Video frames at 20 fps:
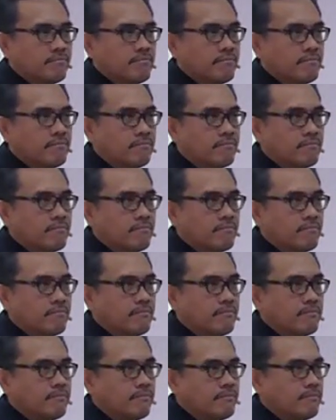
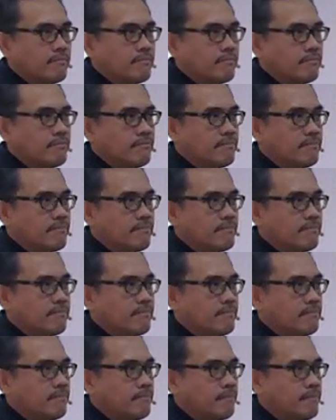
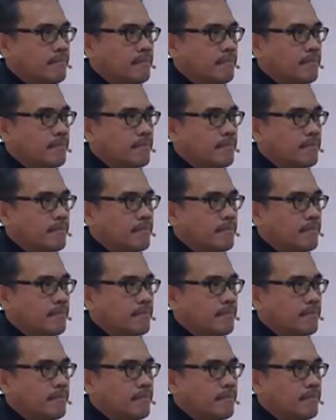Nobody speaks.